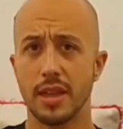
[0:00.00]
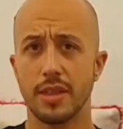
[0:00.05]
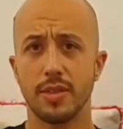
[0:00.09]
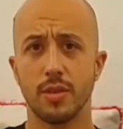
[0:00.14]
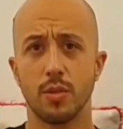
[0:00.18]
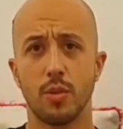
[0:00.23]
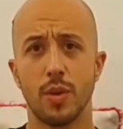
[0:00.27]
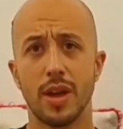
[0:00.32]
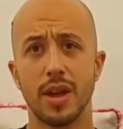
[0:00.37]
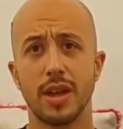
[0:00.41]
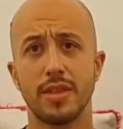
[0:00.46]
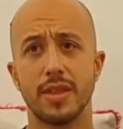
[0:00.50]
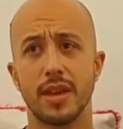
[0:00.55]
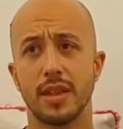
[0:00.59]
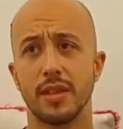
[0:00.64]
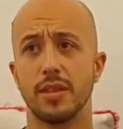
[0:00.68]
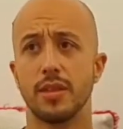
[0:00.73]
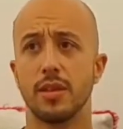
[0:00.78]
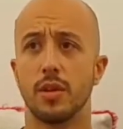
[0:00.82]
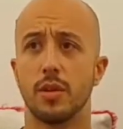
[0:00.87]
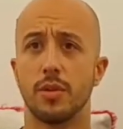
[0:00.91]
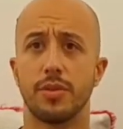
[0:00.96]
the way that,
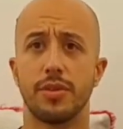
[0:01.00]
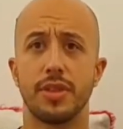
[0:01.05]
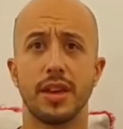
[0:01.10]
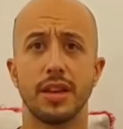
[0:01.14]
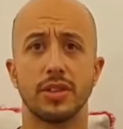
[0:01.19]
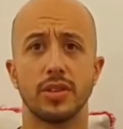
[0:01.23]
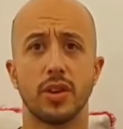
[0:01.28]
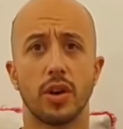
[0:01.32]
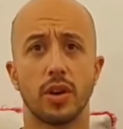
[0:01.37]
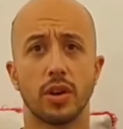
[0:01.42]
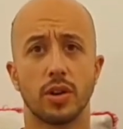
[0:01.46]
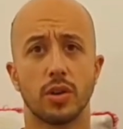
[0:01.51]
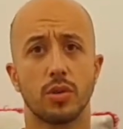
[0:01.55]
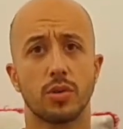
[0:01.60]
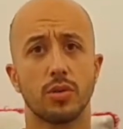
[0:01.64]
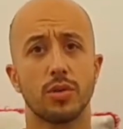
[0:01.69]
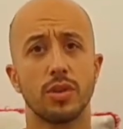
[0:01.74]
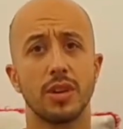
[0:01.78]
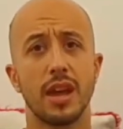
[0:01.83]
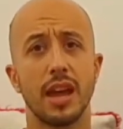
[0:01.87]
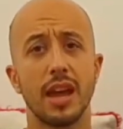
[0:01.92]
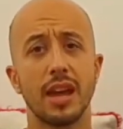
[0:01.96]
things are
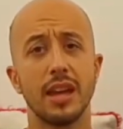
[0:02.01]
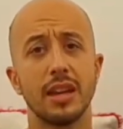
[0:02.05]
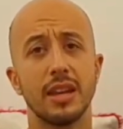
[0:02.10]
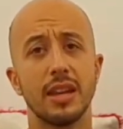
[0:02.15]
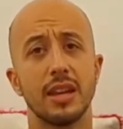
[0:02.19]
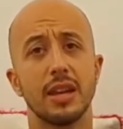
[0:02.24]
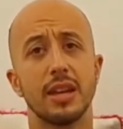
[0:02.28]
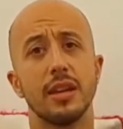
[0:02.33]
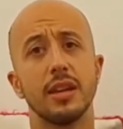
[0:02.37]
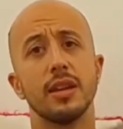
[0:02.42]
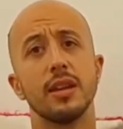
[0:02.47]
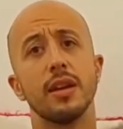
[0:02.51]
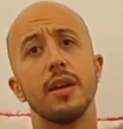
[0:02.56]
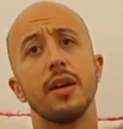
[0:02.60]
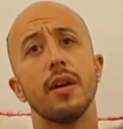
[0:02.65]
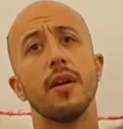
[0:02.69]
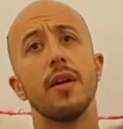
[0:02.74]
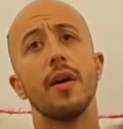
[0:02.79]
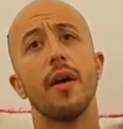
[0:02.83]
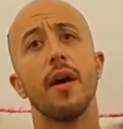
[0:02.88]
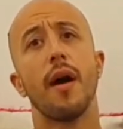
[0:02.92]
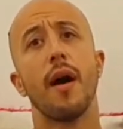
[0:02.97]
created,
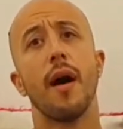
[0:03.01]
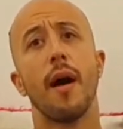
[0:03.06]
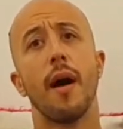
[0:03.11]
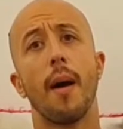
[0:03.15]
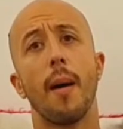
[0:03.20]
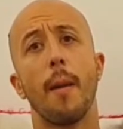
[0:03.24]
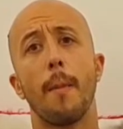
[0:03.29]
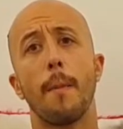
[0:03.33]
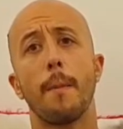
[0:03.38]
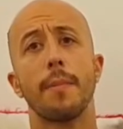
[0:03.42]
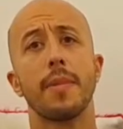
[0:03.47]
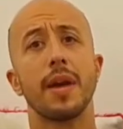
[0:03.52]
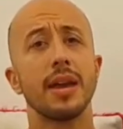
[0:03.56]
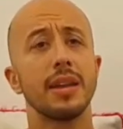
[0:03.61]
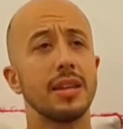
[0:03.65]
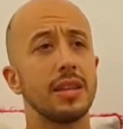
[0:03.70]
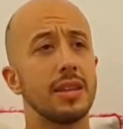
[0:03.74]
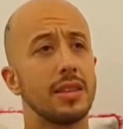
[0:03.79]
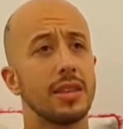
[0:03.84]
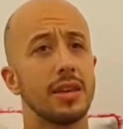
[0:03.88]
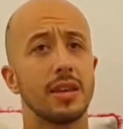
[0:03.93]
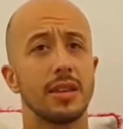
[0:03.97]

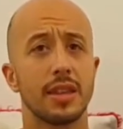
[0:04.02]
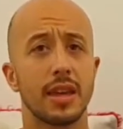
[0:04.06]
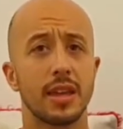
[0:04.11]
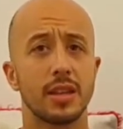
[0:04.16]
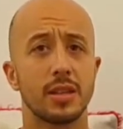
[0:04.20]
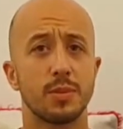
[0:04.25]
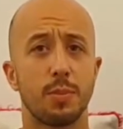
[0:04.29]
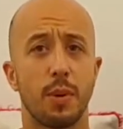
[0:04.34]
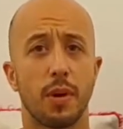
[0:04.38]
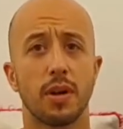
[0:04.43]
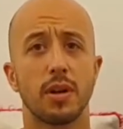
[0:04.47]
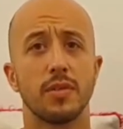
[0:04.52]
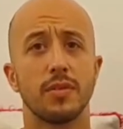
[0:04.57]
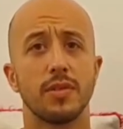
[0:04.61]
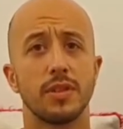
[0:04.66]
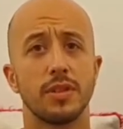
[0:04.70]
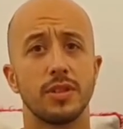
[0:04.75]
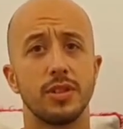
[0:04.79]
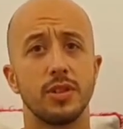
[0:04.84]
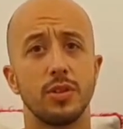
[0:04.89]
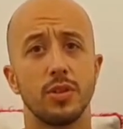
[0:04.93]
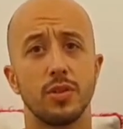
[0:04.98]
anything that is part of
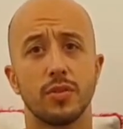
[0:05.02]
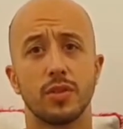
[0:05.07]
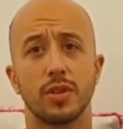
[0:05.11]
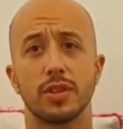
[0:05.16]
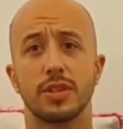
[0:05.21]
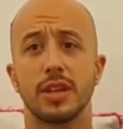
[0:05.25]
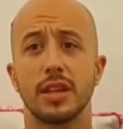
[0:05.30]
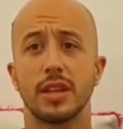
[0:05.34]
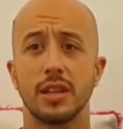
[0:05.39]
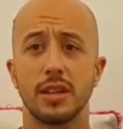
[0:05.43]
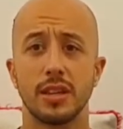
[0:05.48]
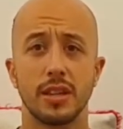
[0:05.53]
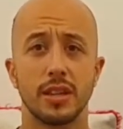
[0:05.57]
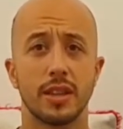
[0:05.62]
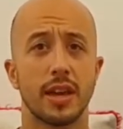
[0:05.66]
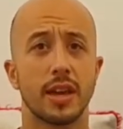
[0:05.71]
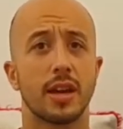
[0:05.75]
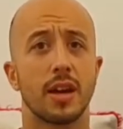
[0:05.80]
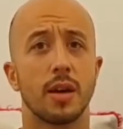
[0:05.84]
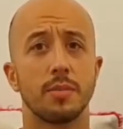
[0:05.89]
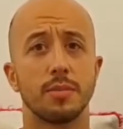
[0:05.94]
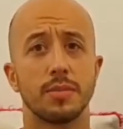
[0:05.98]
this universe, anything
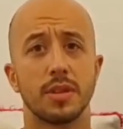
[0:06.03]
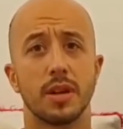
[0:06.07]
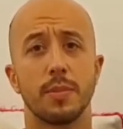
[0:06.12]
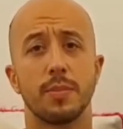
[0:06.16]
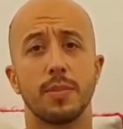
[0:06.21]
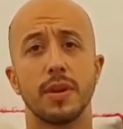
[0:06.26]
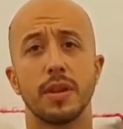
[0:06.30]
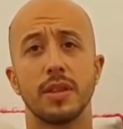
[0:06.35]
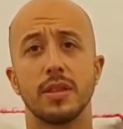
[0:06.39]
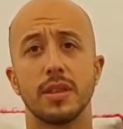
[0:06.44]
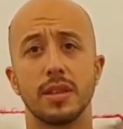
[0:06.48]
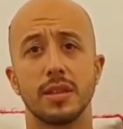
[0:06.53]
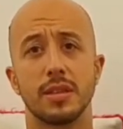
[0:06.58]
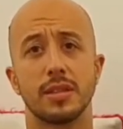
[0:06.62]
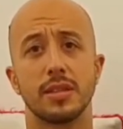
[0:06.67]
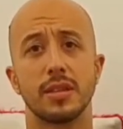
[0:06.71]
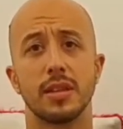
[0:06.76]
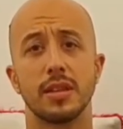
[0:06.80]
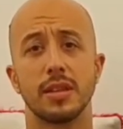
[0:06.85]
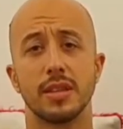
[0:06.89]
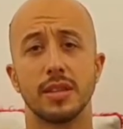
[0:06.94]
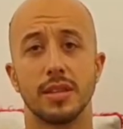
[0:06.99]
that comes up in
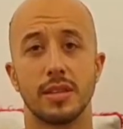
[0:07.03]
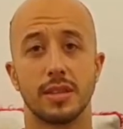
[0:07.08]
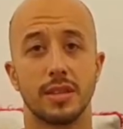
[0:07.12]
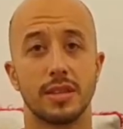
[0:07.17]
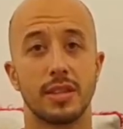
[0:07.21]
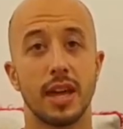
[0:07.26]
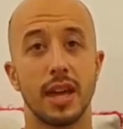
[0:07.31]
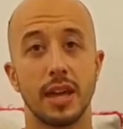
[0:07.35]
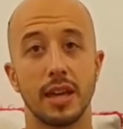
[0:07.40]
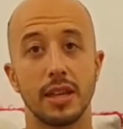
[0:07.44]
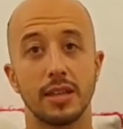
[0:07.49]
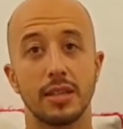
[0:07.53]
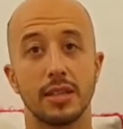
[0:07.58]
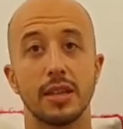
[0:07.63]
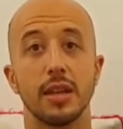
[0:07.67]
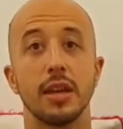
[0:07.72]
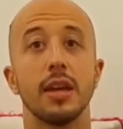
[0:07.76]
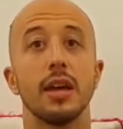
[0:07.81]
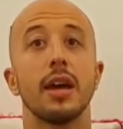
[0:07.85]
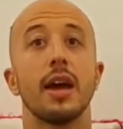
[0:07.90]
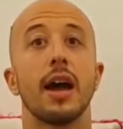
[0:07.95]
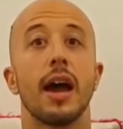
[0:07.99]
this state,
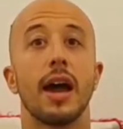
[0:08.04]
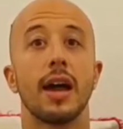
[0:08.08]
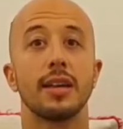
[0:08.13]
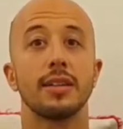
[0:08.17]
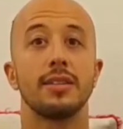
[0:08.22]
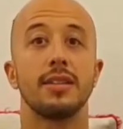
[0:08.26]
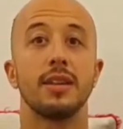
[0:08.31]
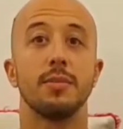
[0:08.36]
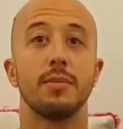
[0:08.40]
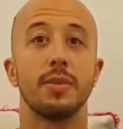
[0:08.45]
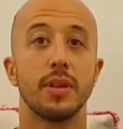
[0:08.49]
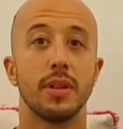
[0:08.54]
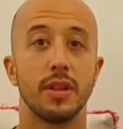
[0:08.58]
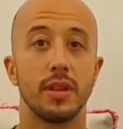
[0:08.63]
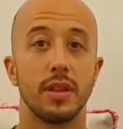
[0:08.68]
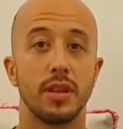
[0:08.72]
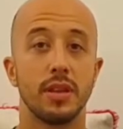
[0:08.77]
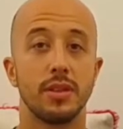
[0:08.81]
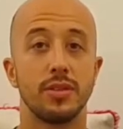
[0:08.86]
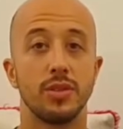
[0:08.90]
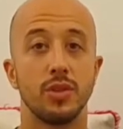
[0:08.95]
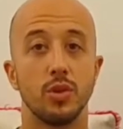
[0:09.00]
has the
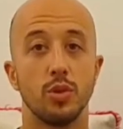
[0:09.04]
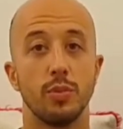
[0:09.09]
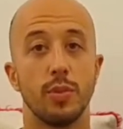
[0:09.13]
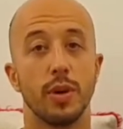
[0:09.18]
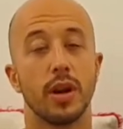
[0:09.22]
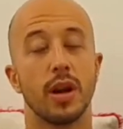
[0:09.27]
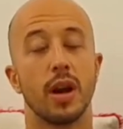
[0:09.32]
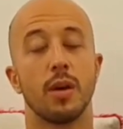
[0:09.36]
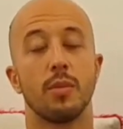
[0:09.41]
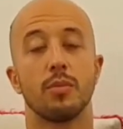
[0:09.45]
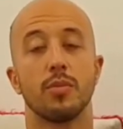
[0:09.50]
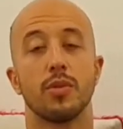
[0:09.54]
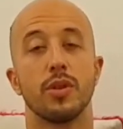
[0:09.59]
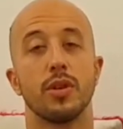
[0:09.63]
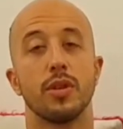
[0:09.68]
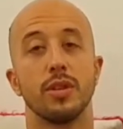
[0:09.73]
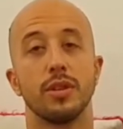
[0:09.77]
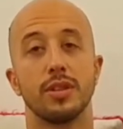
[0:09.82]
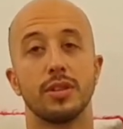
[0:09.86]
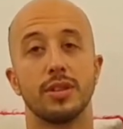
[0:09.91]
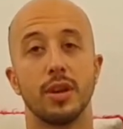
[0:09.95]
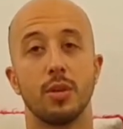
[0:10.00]
ability to become real
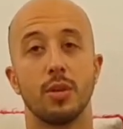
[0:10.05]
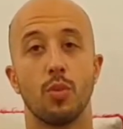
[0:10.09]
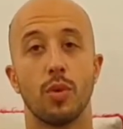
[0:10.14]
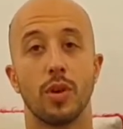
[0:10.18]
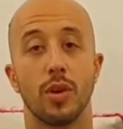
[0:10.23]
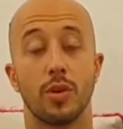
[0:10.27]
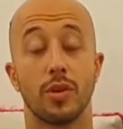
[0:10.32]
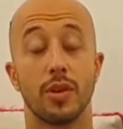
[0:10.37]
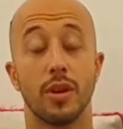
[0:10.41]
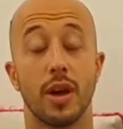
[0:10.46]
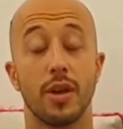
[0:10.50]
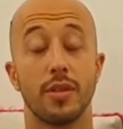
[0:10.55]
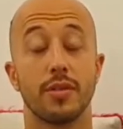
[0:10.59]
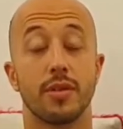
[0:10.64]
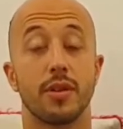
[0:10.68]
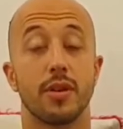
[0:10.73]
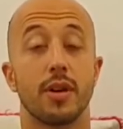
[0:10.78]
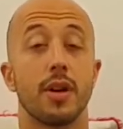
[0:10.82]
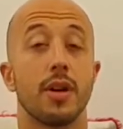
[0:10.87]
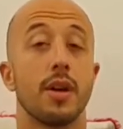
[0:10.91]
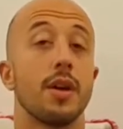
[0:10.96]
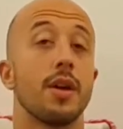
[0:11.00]
in some way or another.
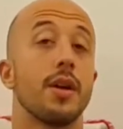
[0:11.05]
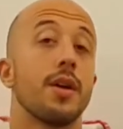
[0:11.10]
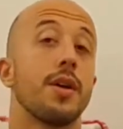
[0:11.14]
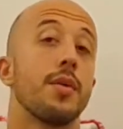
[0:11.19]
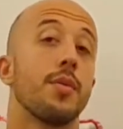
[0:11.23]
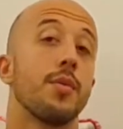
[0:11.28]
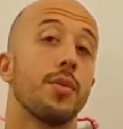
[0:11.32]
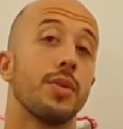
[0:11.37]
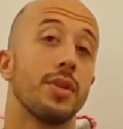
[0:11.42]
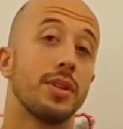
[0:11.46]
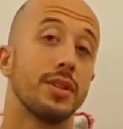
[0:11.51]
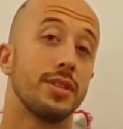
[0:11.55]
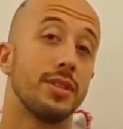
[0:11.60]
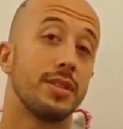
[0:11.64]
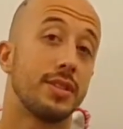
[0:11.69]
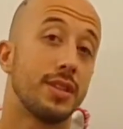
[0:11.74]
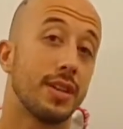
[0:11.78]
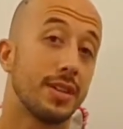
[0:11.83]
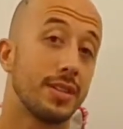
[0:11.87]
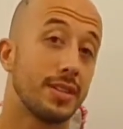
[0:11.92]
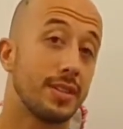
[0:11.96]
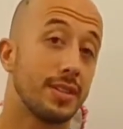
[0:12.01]
What it
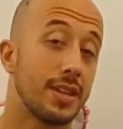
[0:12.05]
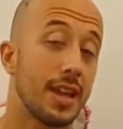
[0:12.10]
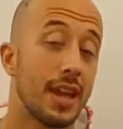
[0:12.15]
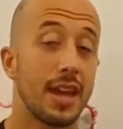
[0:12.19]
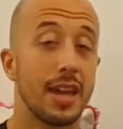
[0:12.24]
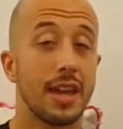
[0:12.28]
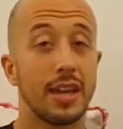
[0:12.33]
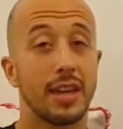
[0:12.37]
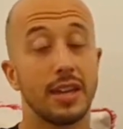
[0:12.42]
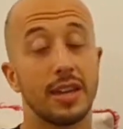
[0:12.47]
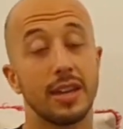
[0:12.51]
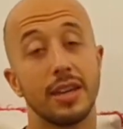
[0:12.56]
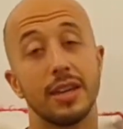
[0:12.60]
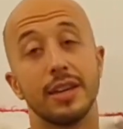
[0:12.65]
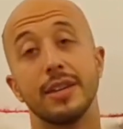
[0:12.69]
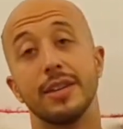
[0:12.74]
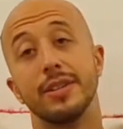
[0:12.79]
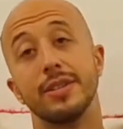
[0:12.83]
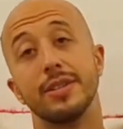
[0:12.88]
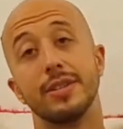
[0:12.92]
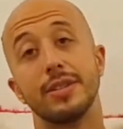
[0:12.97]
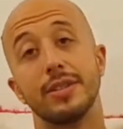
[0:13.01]
does take
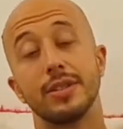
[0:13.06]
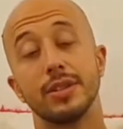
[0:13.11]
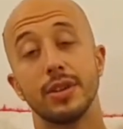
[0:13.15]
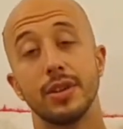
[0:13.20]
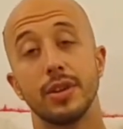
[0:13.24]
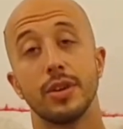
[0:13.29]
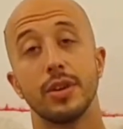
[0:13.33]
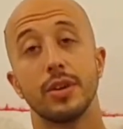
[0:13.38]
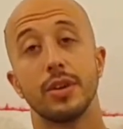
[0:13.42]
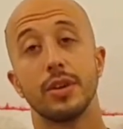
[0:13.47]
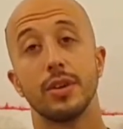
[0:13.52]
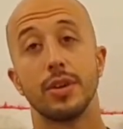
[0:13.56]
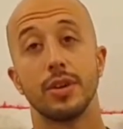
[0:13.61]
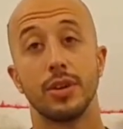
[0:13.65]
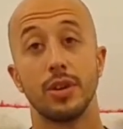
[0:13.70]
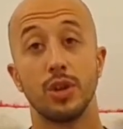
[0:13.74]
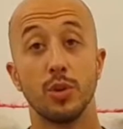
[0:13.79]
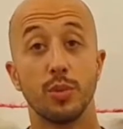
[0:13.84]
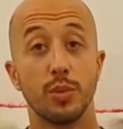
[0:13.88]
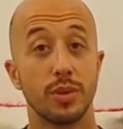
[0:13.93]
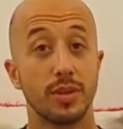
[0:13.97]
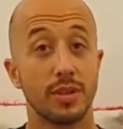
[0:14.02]
is
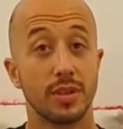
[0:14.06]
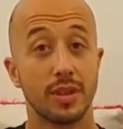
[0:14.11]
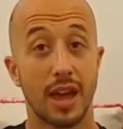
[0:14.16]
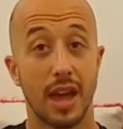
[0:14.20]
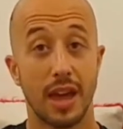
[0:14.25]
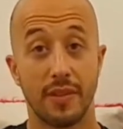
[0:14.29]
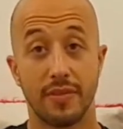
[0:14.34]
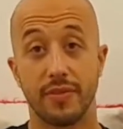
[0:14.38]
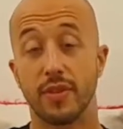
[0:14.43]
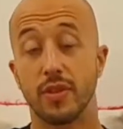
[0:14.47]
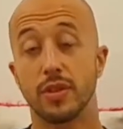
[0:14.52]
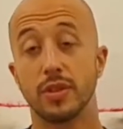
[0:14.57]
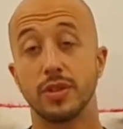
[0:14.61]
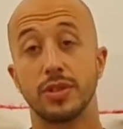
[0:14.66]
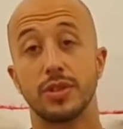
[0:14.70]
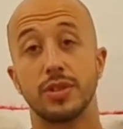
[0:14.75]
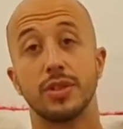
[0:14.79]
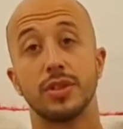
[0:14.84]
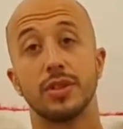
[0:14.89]
human effort.